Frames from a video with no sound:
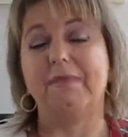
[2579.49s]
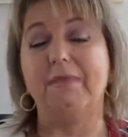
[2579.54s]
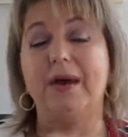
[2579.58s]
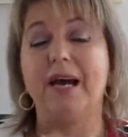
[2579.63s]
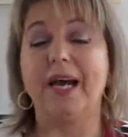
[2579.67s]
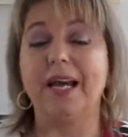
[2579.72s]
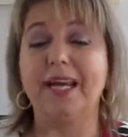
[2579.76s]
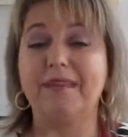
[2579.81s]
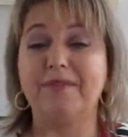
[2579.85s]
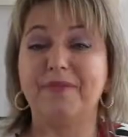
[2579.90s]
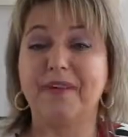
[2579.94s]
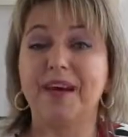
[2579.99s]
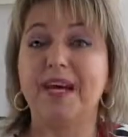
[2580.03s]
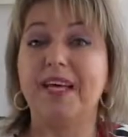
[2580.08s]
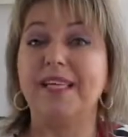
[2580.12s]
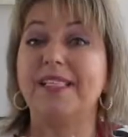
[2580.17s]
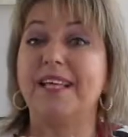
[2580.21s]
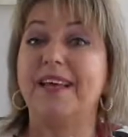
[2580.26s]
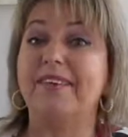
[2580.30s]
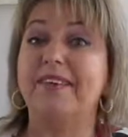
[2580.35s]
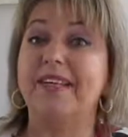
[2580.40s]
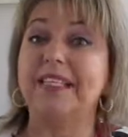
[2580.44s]
My advice,
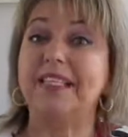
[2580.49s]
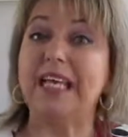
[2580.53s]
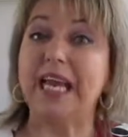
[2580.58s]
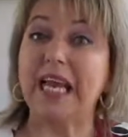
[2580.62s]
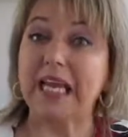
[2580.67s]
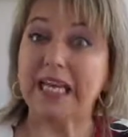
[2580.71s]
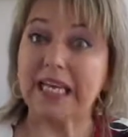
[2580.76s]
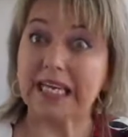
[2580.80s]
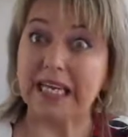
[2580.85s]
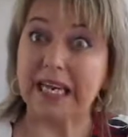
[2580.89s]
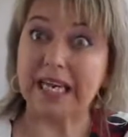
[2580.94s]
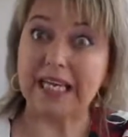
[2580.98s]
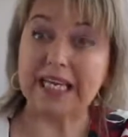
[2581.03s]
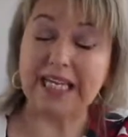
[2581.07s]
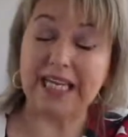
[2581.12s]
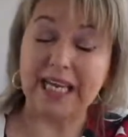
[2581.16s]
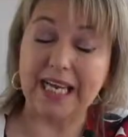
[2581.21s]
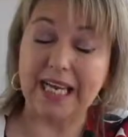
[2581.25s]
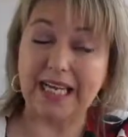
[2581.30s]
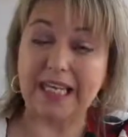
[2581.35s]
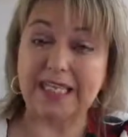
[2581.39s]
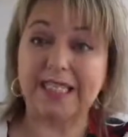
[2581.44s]
having taken
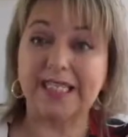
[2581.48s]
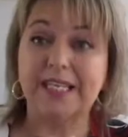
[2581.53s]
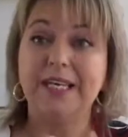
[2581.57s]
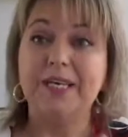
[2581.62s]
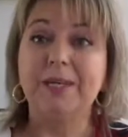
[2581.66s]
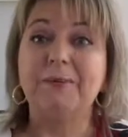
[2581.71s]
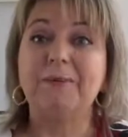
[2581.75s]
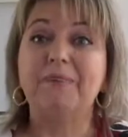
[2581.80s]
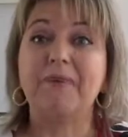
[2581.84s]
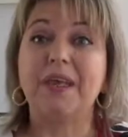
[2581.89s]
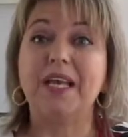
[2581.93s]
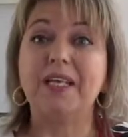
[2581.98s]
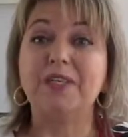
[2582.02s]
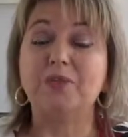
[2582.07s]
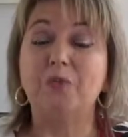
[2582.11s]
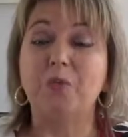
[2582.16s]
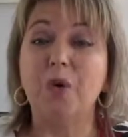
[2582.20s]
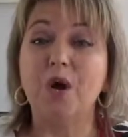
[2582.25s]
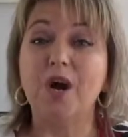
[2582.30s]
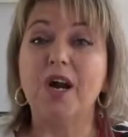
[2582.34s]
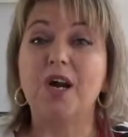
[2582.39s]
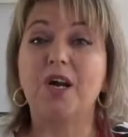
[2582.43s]
NCLEX, is
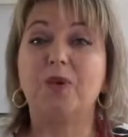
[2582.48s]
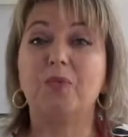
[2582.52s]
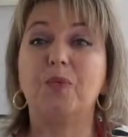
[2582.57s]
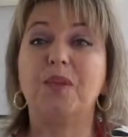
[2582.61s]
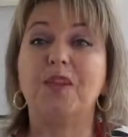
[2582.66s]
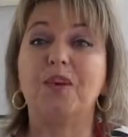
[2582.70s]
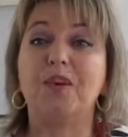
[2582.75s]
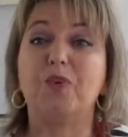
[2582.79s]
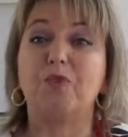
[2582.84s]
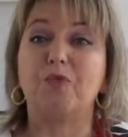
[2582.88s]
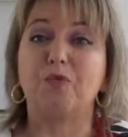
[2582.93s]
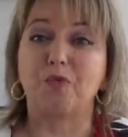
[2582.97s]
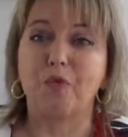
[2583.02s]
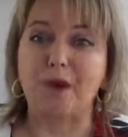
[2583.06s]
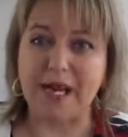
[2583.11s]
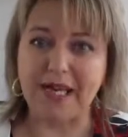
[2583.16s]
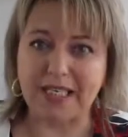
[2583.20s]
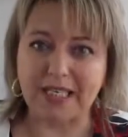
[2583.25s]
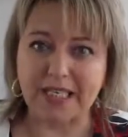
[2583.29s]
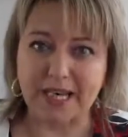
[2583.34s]
work with a great